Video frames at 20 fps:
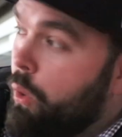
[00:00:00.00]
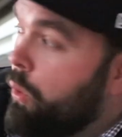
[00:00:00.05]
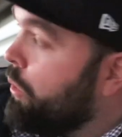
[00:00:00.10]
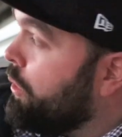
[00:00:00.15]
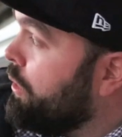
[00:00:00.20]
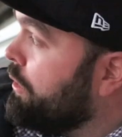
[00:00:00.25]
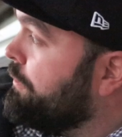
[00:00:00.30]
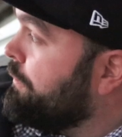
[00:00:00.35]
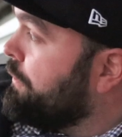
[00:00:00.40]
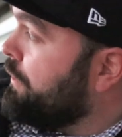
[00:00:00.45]

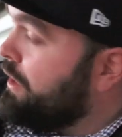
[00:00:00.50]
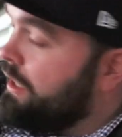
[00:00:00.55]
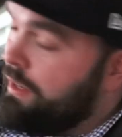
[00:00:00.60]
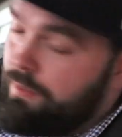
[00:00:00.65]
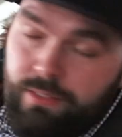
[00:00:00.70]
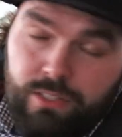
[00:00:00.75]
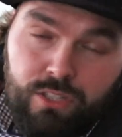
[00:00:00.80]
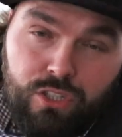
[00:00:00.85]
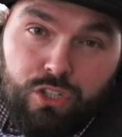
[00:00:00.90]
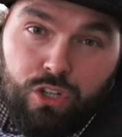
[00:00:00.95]
or for
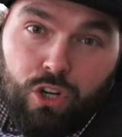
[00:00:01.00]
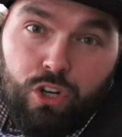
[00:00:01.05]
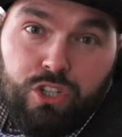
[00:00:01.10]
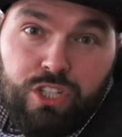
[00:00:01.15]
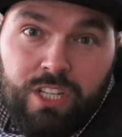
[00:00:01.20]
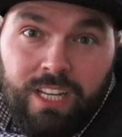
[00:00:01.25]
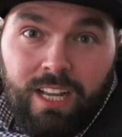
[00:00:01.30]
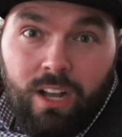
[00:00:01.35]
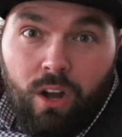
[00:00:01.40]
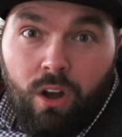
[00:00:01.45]
even
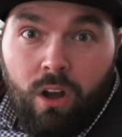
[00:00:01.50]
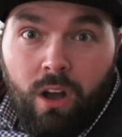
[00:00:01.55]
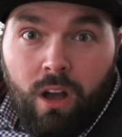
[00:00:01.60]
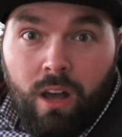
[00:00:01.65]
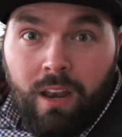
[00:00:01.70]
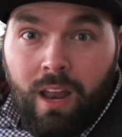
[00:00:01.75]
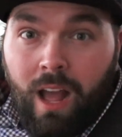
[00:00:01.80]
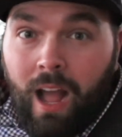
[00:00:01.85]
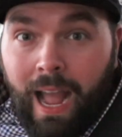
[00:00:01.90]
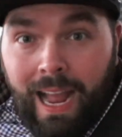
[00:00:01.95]
searching
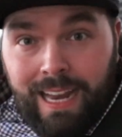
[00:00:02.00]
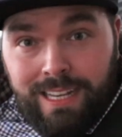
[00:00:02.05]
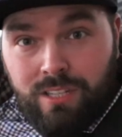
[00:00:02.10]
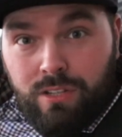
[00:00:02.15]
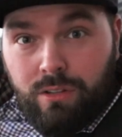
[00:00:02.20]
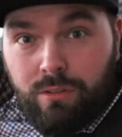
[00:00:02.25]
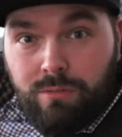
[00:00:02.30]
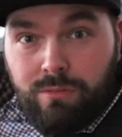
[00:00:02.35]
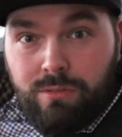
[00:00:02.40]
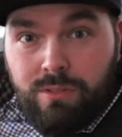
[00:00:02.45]
on
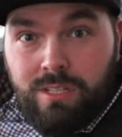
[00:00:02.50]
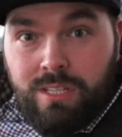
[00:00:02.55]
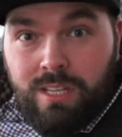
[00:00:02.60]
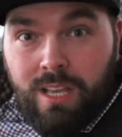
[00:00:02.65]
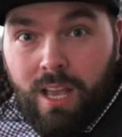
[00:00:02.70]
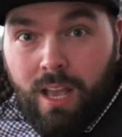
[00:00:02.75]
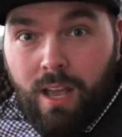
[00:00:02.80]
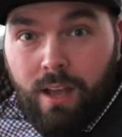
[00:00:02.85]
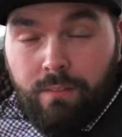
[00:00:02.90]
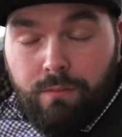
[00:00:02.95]
iTunes
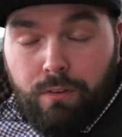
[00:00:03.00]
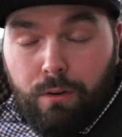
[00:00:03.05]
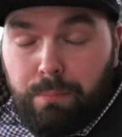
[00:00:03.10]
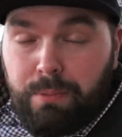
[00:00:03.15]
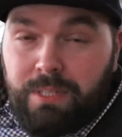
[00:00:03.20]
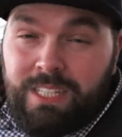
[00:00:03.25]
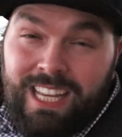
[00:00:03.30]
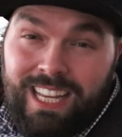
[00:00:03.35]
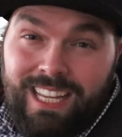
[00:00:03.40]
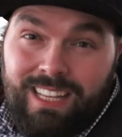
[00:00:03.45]
for
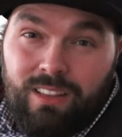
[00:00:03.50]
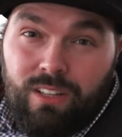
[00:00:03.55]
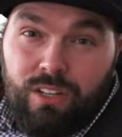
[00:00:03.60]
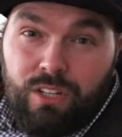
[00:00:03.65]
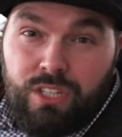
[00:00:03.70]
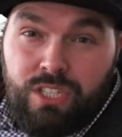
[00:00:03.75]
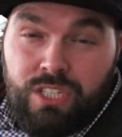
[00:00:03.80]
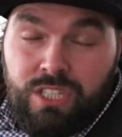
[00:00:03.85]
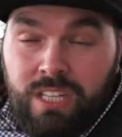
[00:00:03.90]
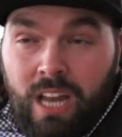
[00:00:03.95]

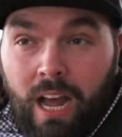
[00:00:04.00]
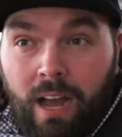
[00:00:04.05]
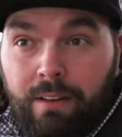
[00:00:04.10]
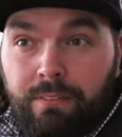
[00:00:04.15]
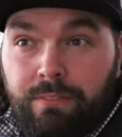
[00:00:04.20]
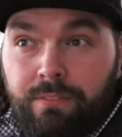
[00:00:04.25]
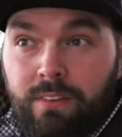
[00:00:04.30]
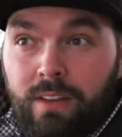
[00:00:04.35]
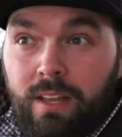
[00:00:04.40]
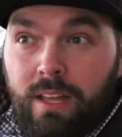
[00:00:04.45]
particular
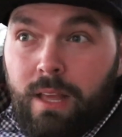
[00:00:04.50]
stuff.